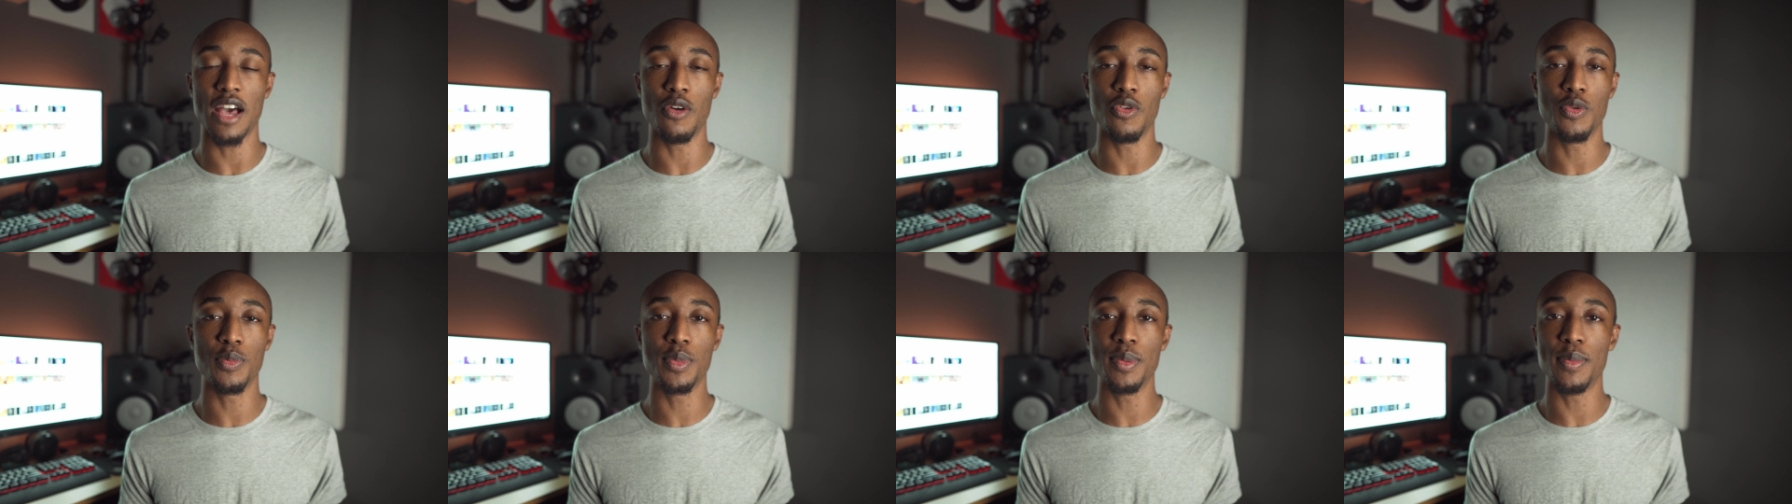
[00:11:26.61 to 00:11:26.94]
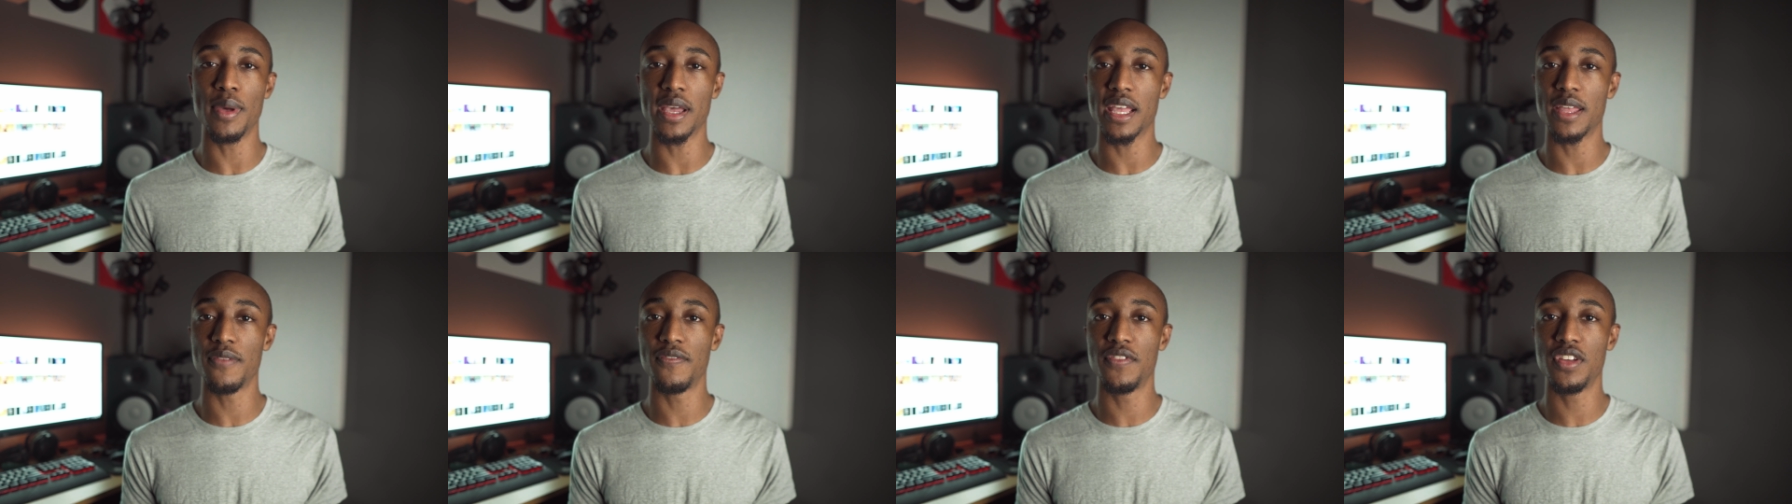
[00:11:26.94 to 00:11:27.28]
I will be
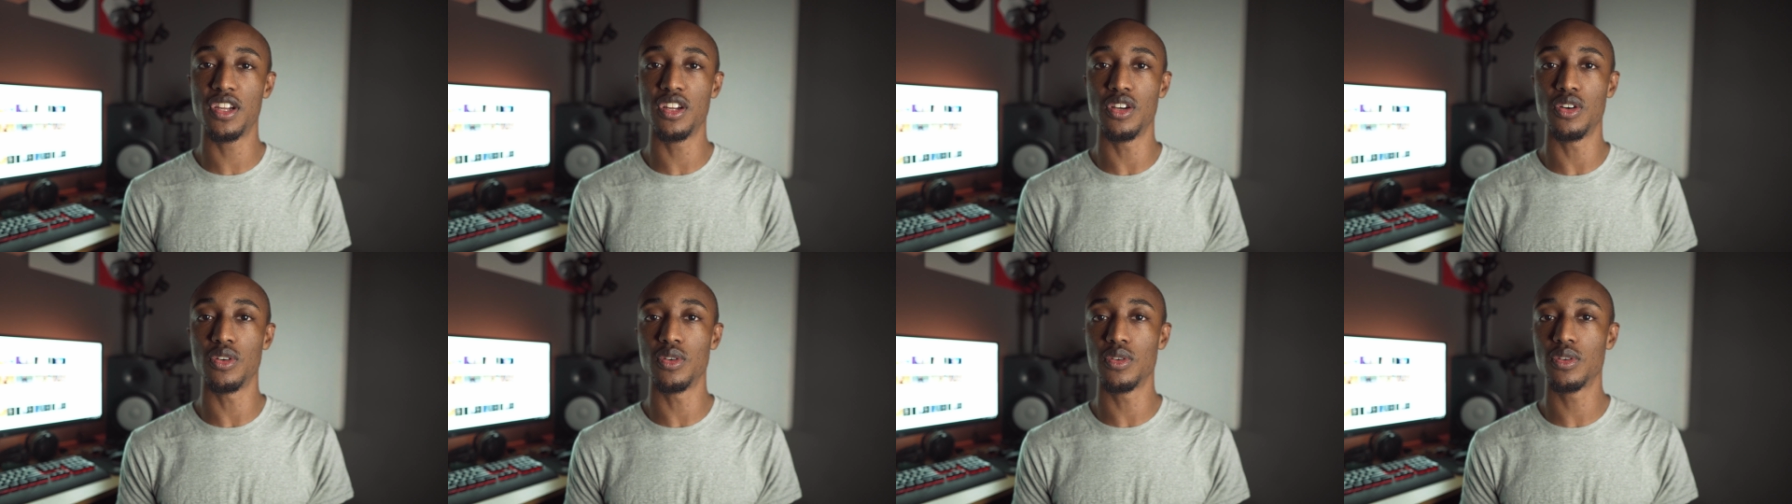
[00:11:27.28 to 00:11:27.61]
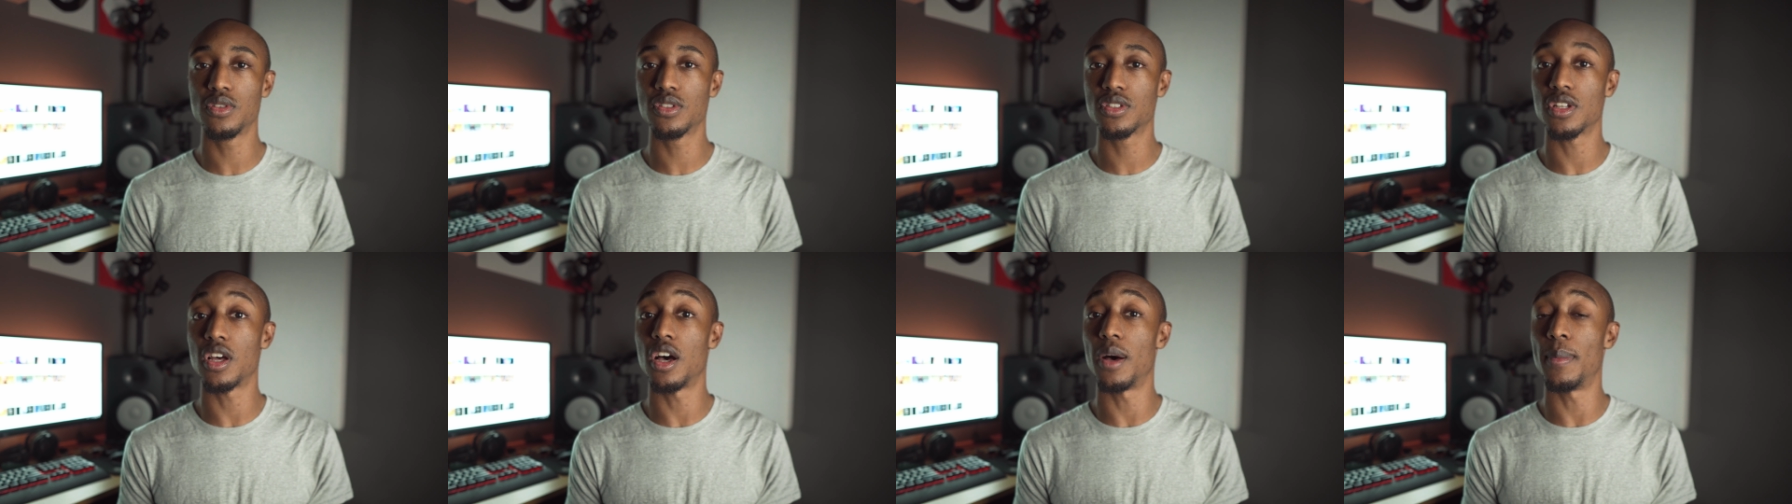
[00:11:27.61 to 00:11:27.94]
making
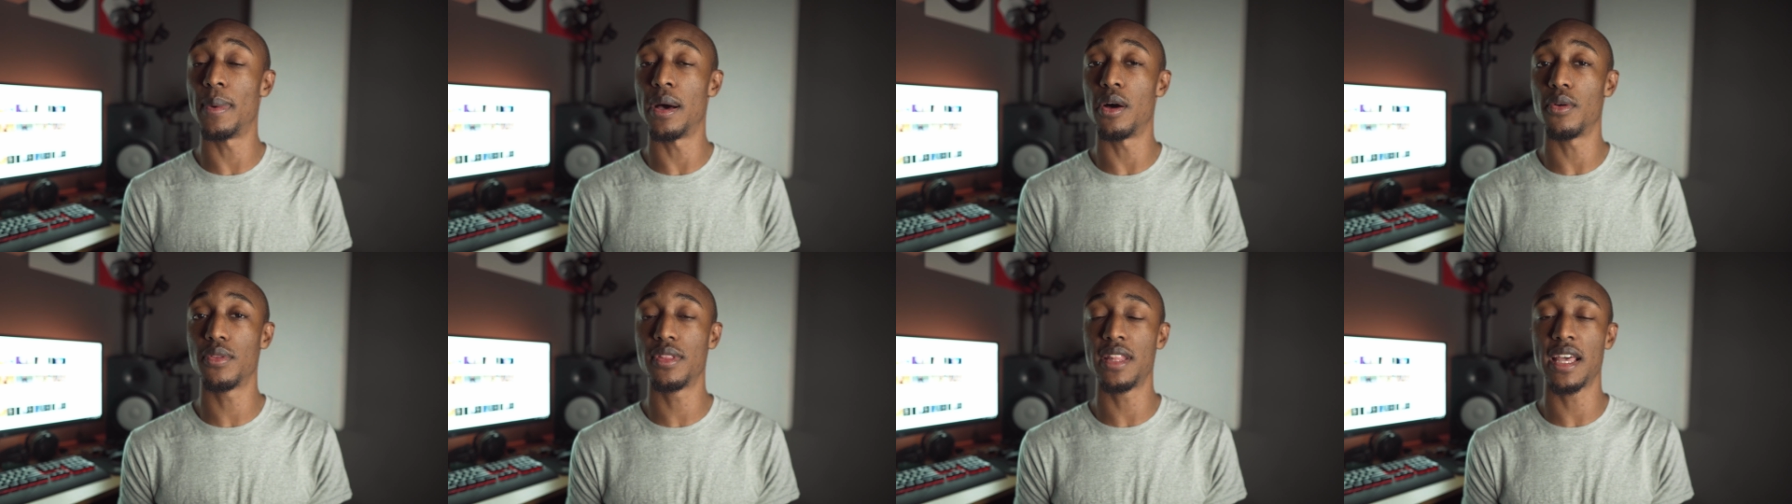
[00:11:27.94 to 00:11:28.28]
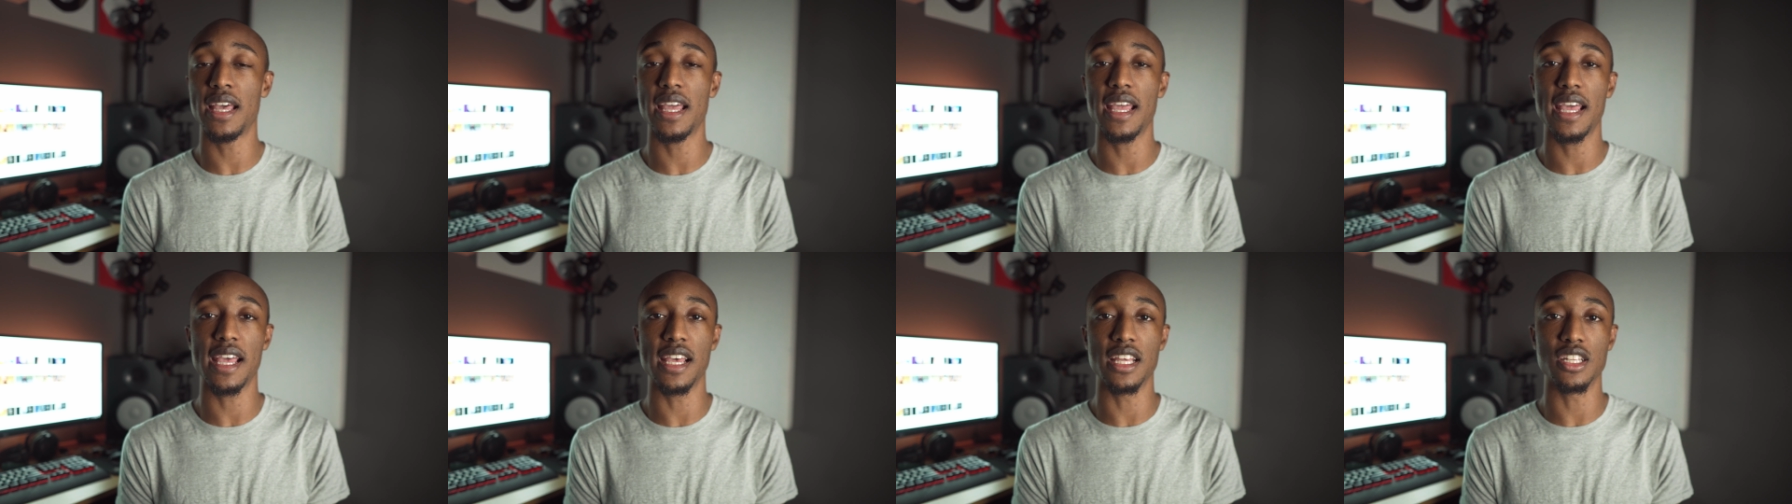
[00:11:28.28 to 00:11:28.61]
videos about
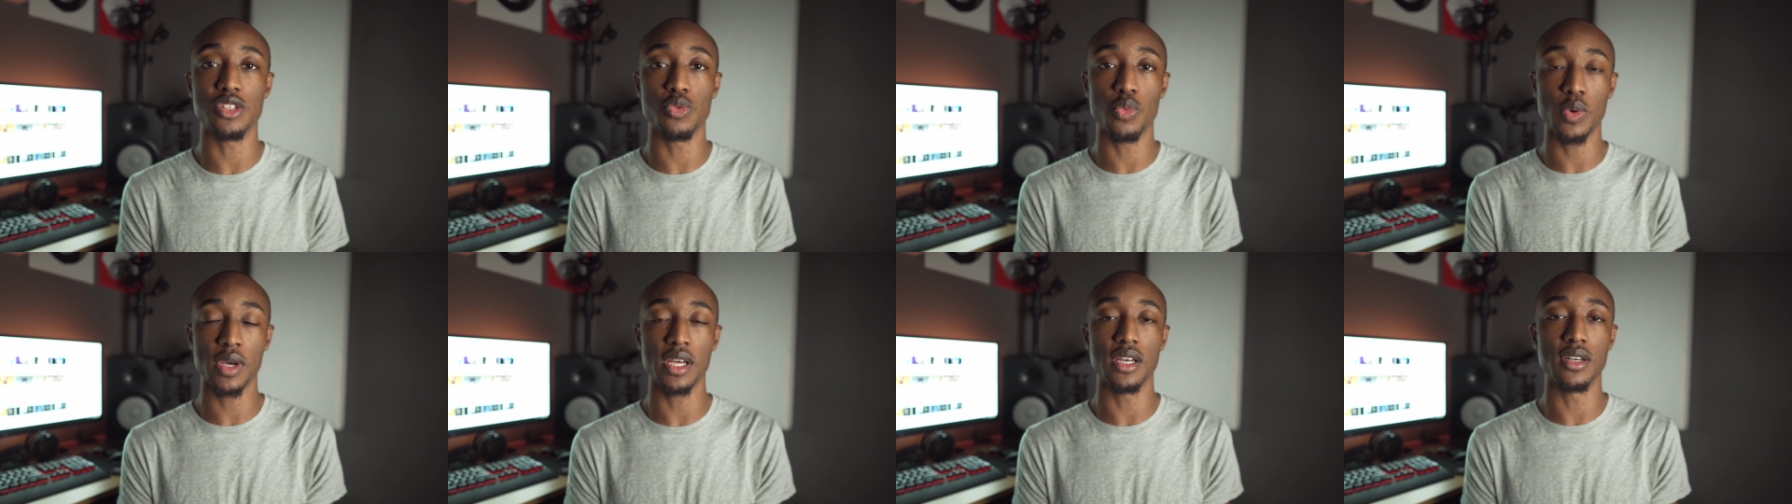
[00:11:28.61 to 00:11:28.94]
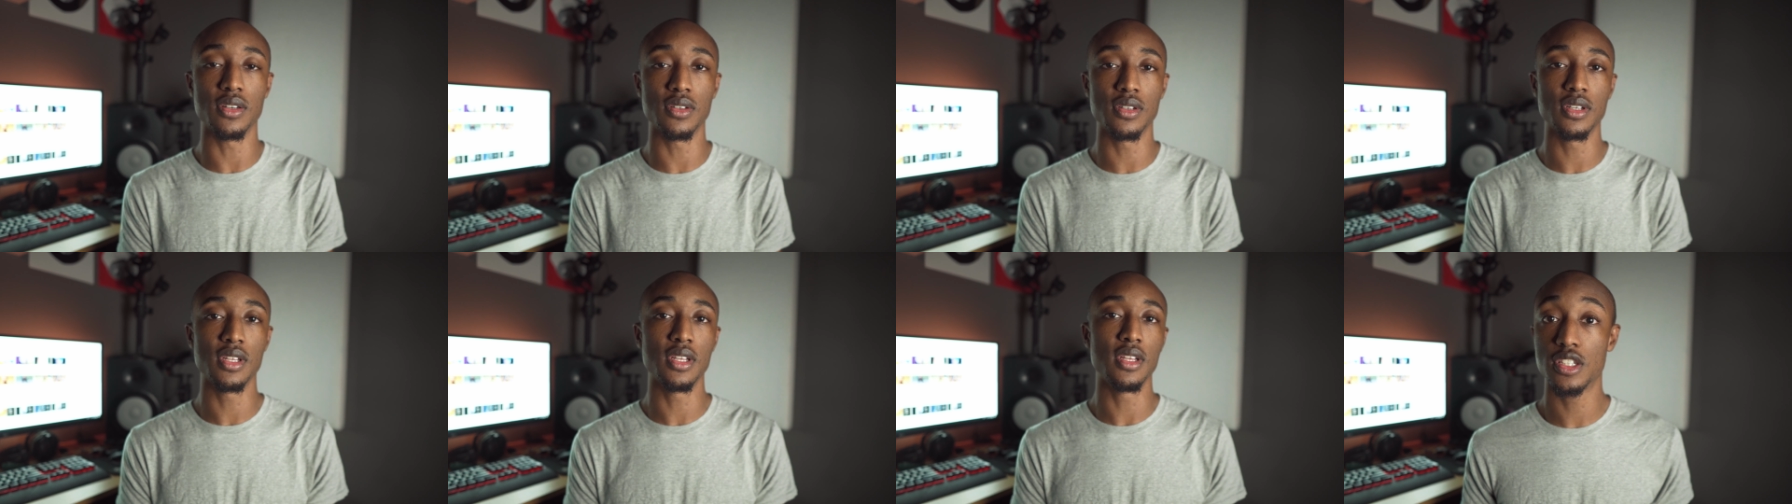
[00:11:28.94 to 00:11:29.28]
that as
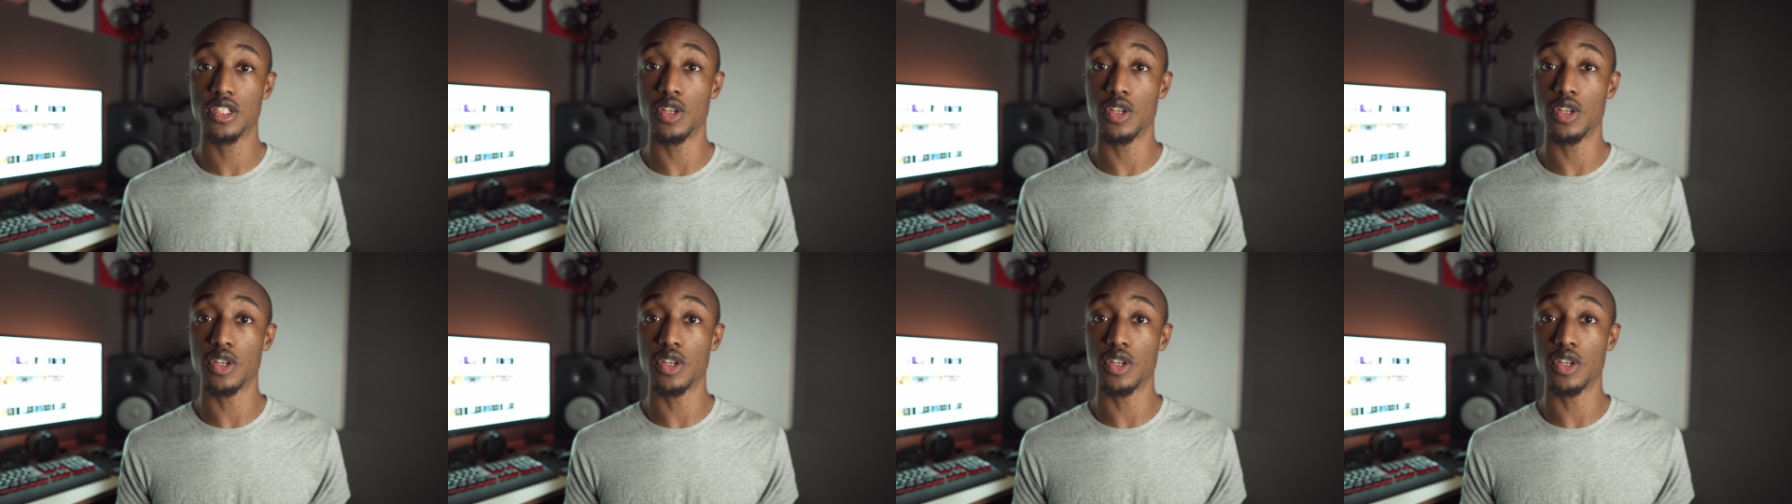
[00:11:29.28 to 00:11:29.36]
well.